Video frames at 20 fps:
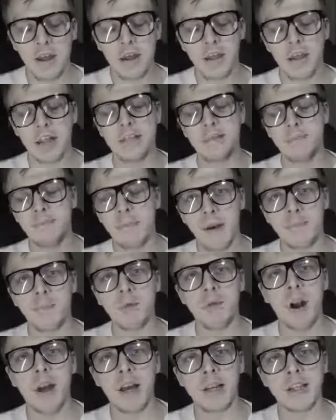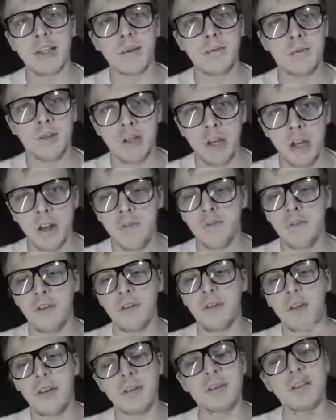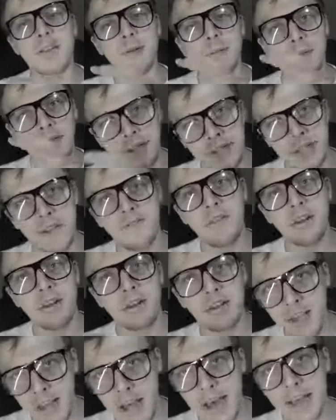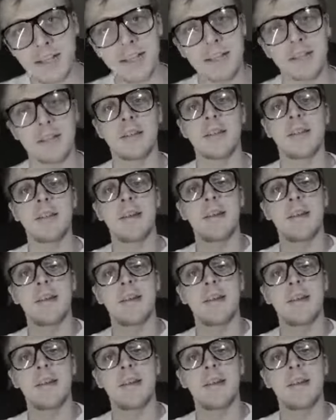Let's memorize some shit for this specific test